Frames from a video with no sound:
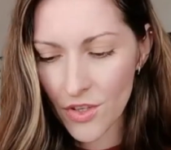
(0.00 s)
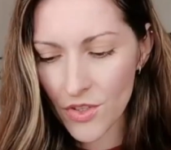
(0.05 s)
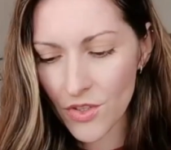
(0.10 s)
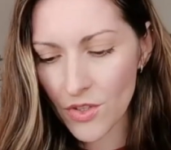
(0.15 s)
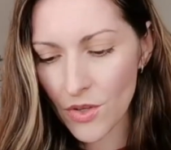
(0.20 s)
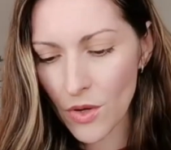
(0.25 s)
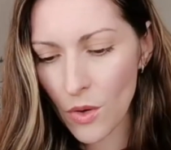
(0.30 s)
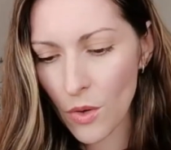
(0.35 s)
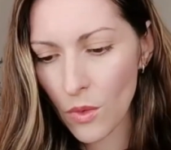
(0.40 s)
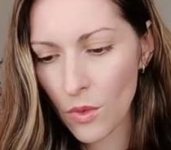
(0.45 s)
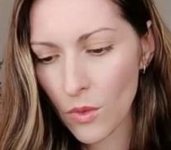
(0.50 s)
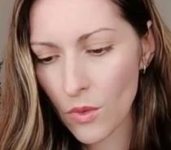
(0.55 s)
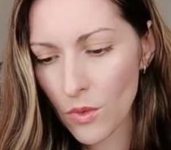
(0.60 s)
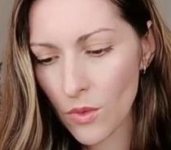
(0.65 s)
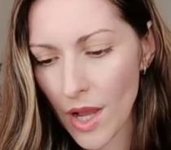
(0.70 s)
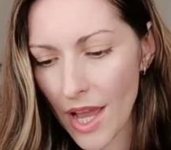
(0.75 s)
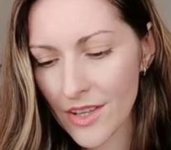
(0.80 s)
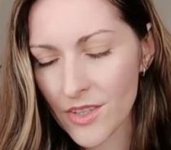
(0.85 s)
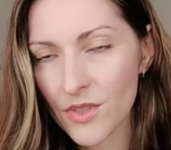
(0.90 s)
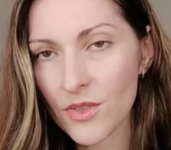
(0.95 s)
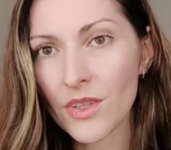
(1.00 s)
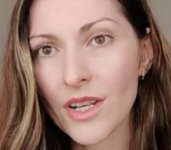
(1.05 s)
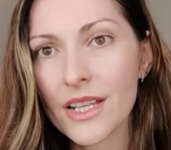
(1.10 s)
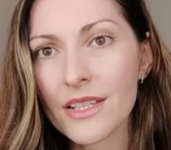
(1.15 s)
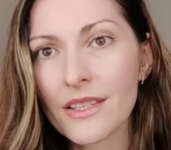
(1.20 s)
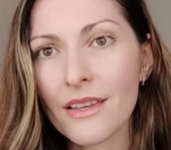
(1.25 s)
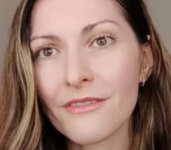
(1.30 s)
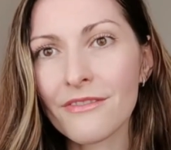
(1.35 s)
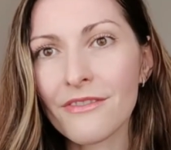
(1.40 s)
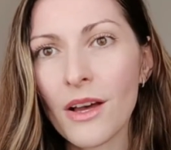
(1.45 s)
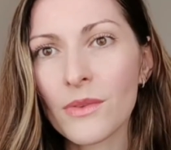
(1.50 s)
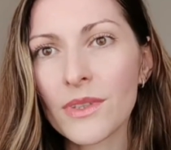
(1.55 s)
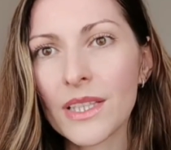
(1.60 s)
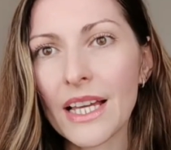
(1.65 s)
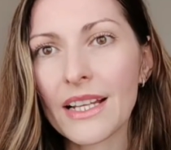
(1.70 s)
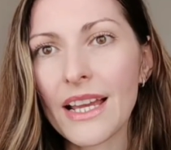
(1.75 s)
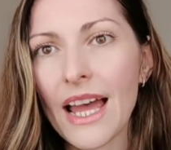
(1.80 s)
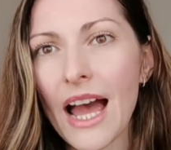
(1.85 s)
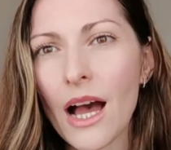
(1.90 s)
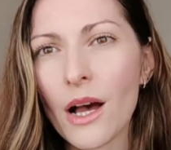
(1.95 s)
So as soon as I found
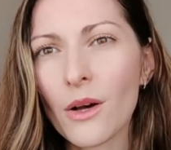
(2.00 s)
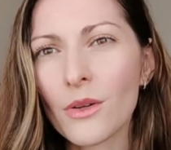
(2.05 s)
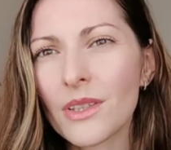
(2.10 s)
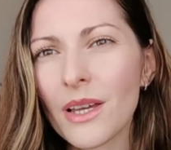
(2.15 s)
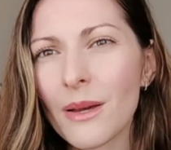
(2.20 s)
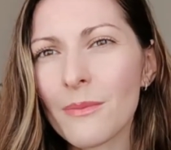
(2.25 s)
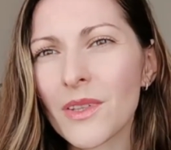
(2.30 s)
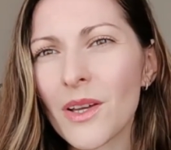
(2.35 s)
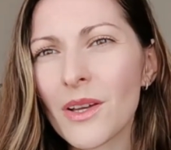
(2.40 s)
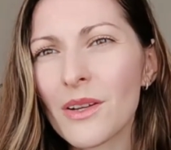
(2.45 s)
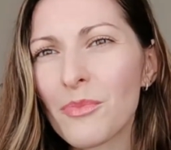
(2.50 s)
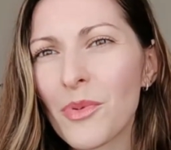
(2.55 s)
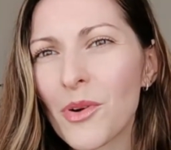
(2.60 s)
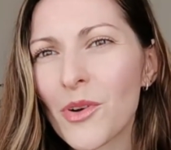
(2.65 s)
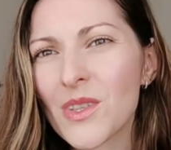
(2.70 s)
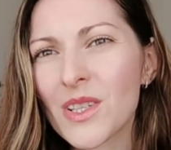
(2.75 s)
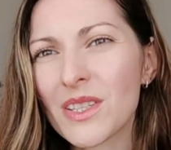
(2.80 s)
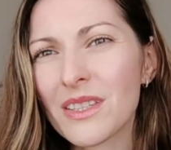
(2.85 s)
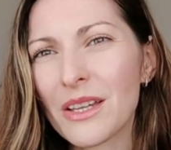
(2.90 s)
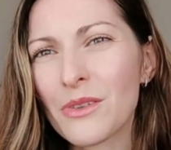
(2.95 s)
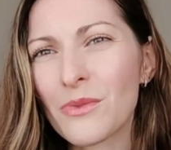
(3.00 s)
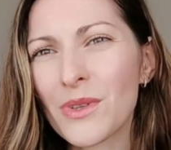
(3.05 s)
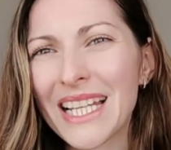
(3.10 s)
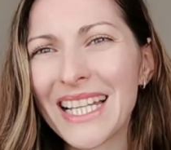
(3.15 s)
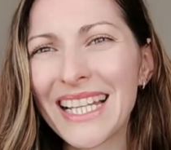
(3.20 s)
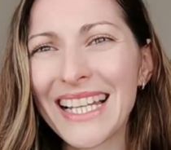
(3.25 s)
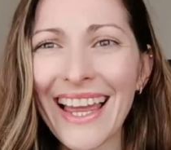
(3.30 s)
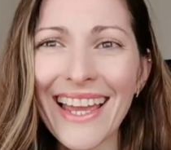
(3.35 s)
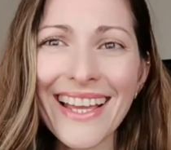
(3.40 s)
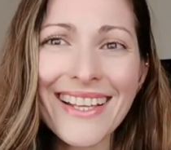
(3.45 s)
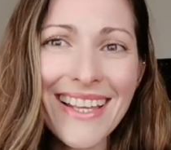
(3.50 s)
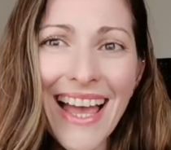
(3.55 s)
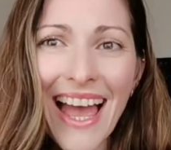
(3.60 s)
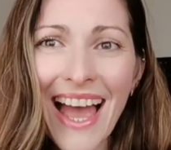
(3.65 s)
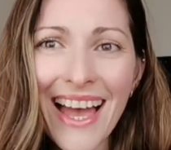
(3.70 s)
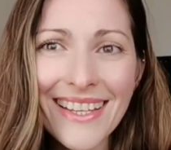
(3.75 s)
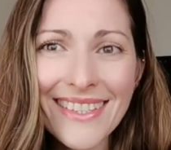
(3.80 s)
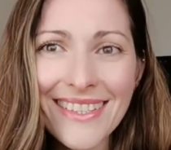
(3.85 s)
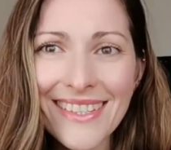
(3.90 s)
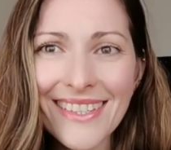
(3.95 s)
that out, I'm not a person that really likes
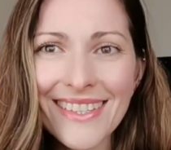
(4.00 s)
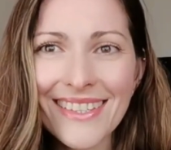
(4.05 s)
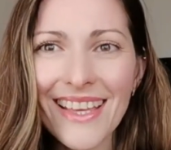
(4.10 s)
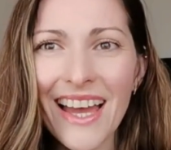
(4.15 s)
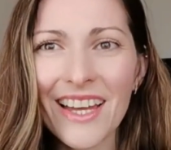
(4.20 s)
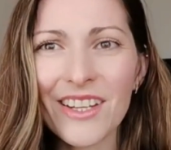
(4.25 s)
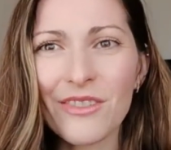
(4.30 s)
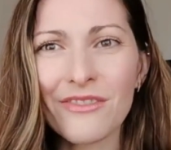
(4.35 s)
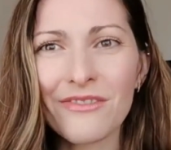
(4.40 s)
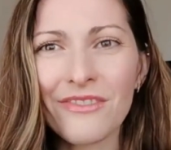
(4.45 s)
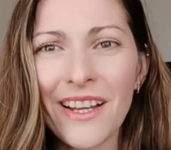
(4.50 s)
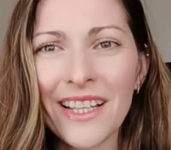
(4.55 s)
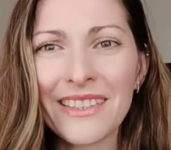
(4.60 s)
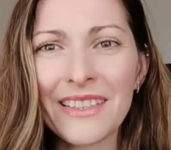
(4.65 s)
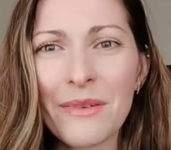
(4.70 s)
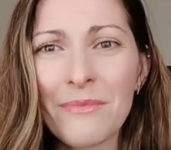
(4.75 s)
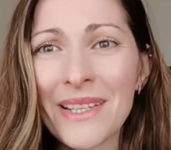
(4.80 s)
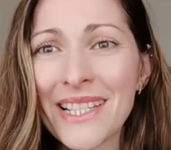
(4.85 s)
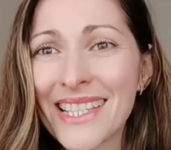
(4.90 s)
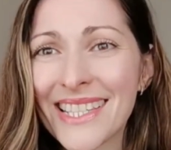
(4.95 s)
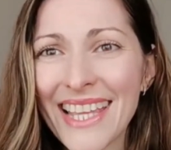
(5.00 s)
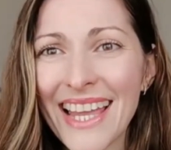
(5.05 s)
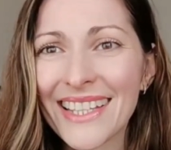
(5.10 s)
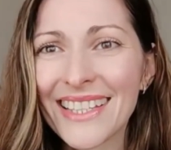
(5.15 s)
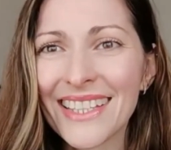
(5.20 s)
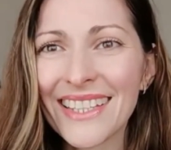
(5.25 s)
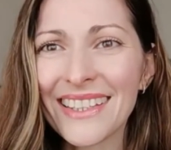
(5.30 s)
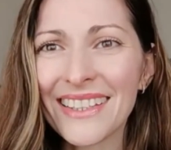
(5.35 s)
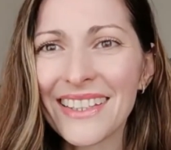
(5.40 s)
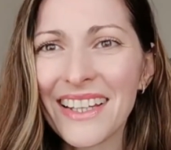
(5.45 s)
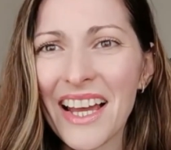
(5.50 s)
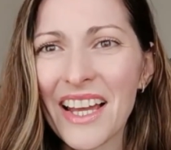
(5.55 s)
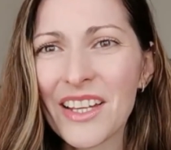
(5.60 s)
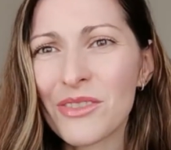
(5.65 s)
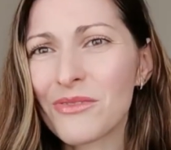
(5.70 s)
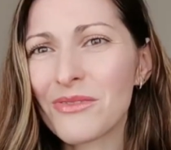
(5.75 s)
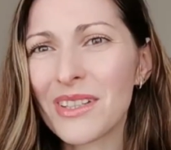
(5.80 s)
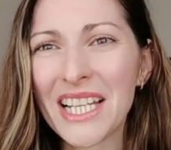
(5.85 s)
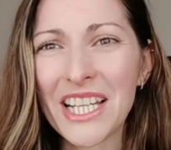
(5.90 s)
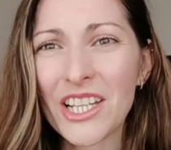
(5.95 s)
hats. I don't find them aesthetic. I
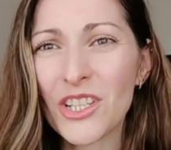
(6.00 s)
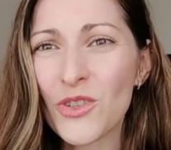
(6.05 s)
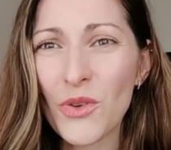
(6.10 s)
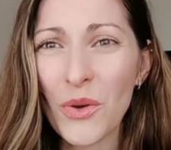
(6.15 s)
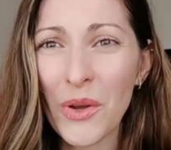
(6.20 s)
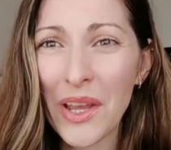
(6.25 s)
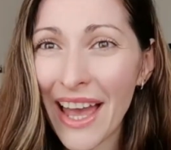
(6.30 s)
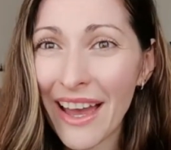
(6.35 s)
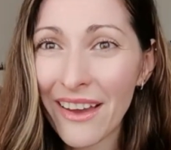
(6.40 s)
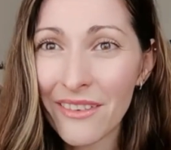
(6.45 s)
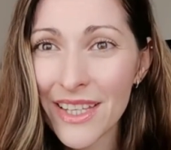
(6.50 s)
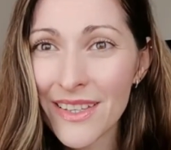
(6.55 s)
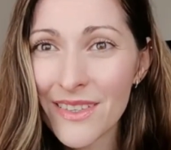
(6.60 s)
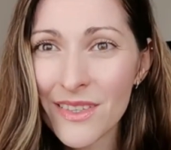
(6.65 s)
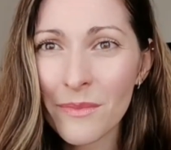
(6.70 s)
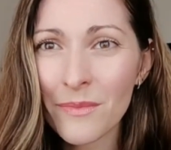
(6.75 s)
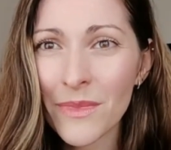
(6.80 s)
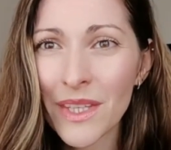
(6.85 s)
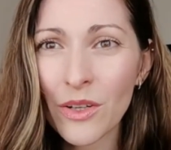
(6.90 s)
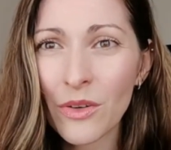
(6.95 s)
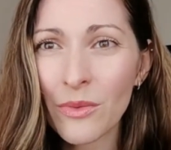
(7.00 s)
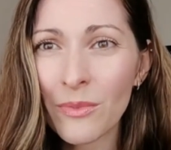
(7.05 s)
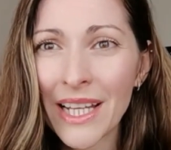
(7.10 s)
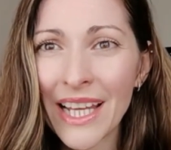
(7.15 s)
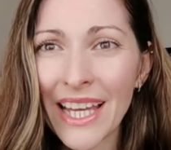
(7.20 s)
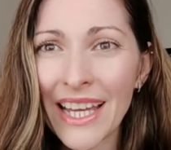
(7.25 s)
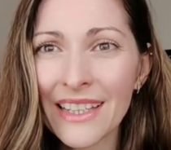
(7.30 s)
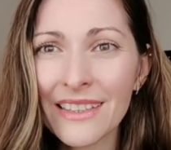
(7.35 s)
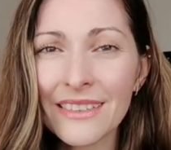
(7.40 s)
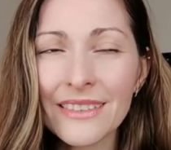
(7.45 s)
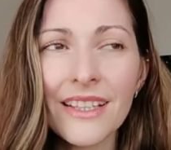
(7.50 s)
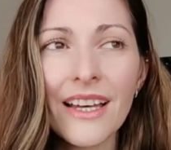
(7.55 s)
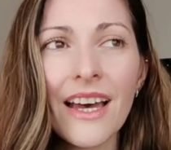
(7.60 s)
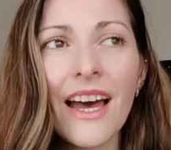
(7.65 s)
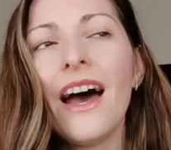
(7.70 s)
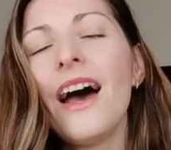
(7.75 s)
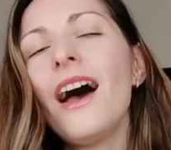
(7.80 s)
don't really enjoy having something on my head.